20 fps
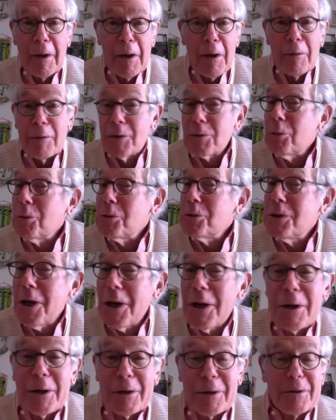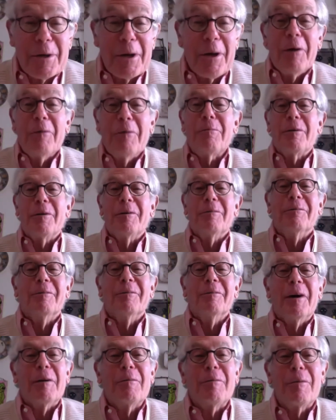this will change, you know, from
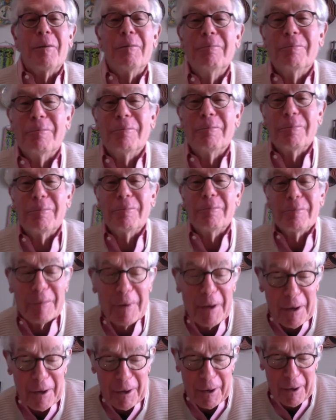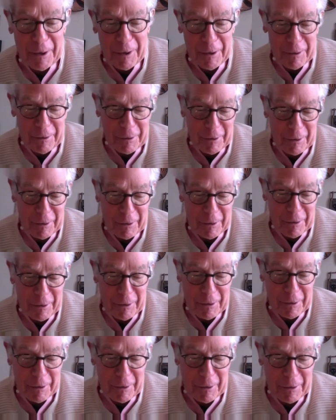
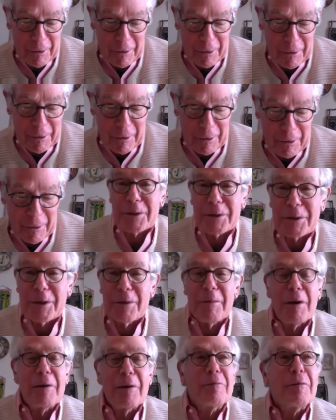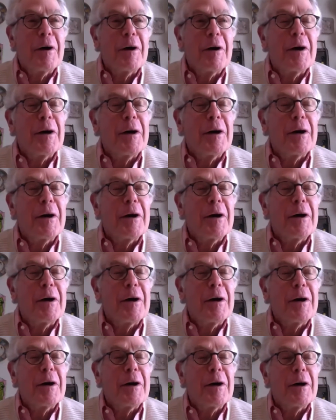over the years. I mean, if I had
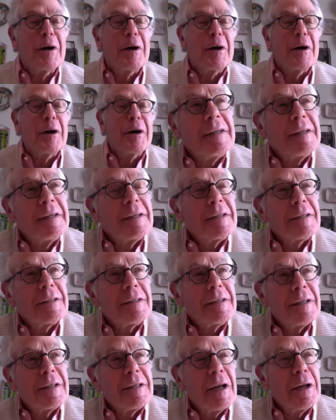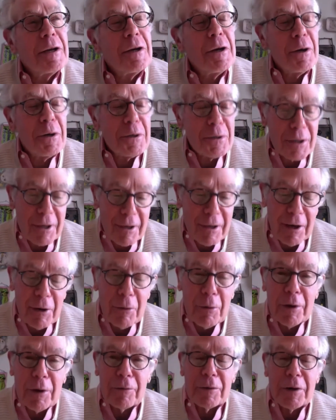asked my students this
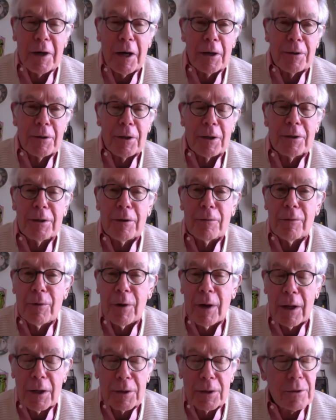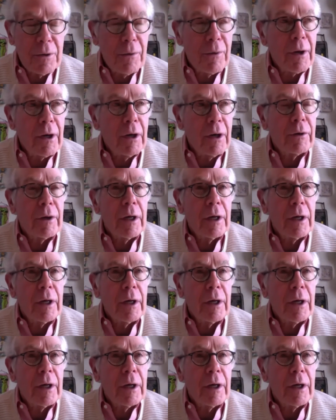10 years ago, I would have gotten a different answer than